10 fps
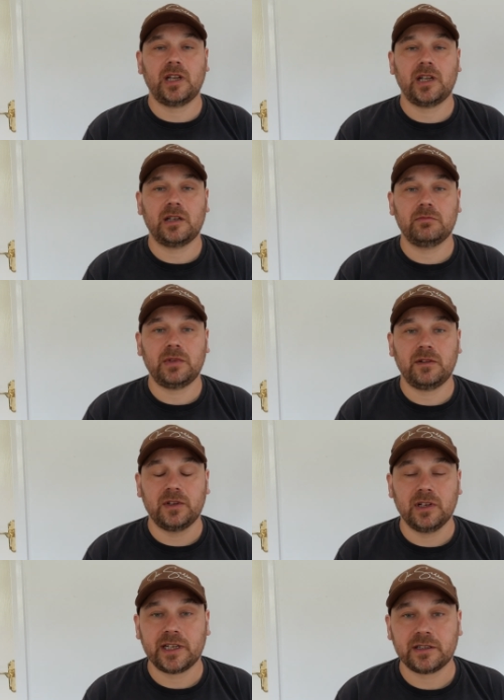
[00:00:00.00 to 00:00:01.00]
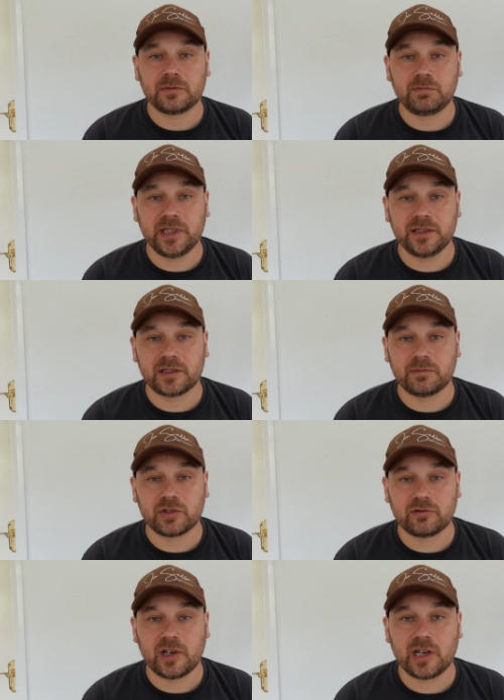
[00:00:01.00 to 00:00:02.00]
If you liked, please
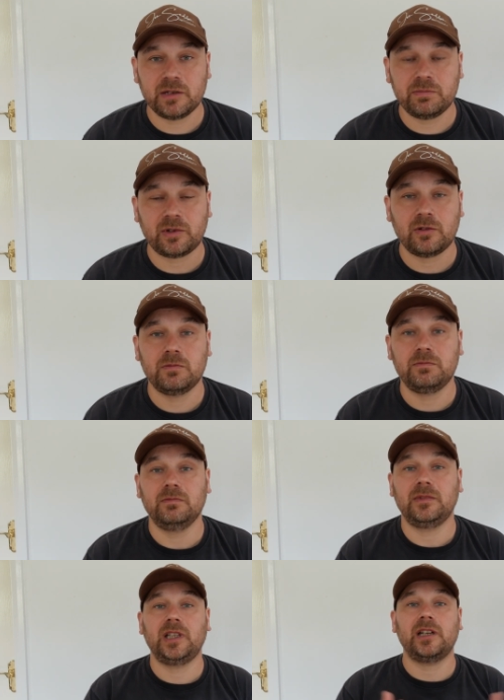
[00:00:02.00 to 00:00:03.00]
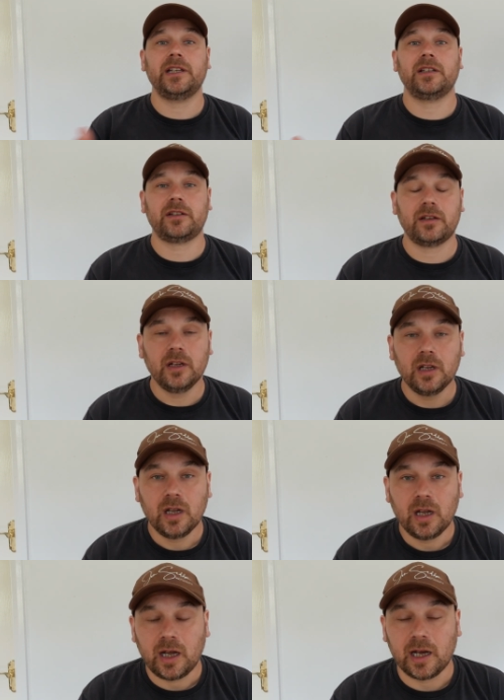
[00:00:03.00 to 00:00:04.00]
subscribe or like,
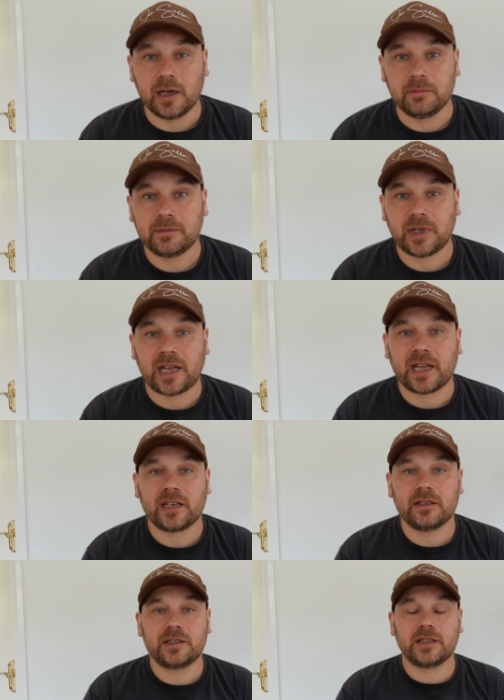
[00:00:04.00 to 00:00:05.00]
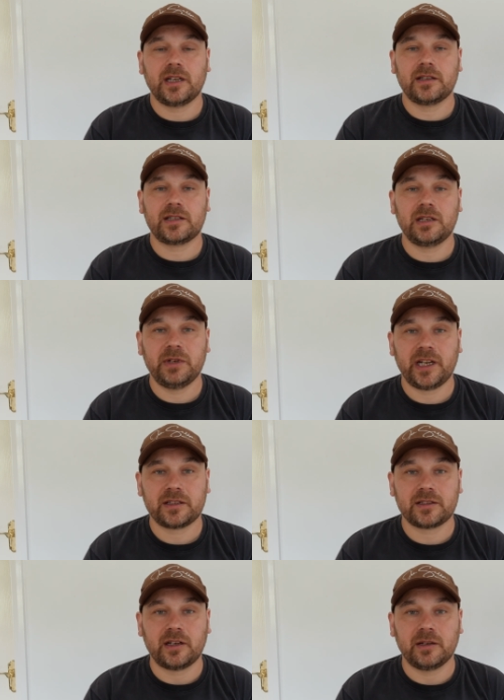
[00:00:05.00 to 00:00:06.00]
and see me
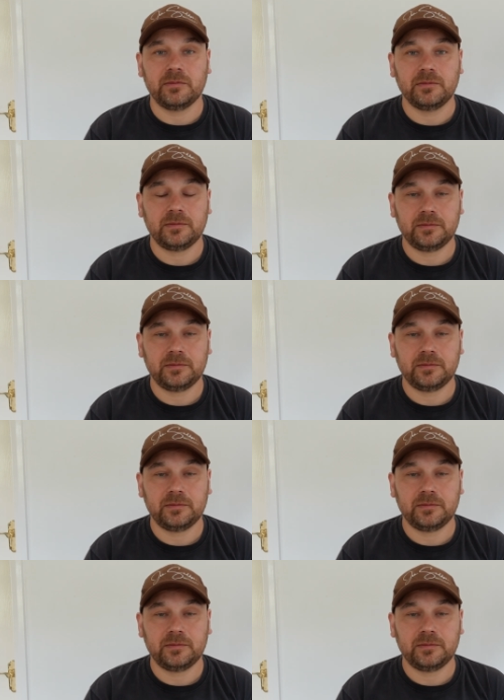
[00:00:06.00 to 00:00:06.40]
next time.